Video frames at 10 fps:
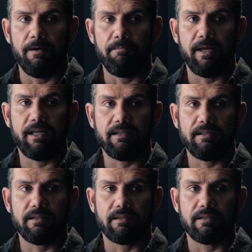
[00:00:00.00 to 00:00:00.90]
the
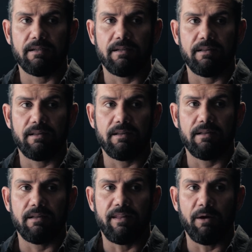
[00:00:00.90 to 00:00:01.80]
men
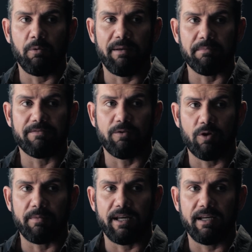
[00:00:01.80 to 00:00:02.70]
that went
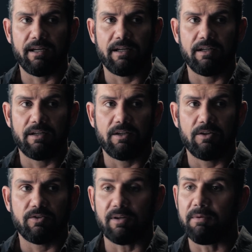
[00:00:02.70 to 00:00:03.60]
before me,
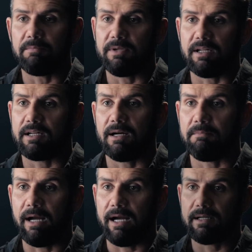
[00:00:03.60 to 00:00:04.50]
some of them didn't
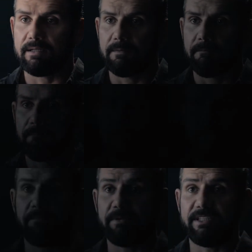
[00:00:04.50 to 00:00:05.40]
come back.
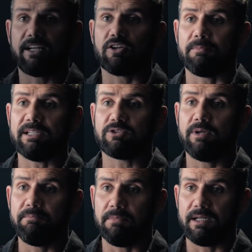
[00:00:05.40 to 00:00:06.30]
In particular, my
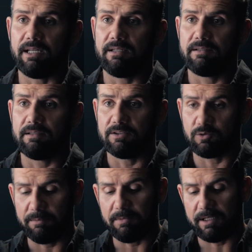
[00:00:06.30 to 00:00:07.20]
swim buddy. The
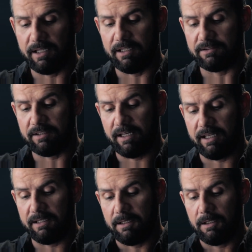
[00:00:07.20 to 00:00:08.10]
swim buddy is
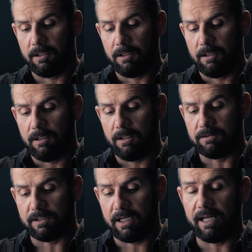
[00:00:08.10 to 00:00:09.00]
a
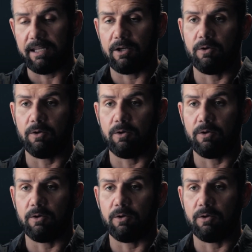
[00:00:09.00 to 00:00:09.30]
guy that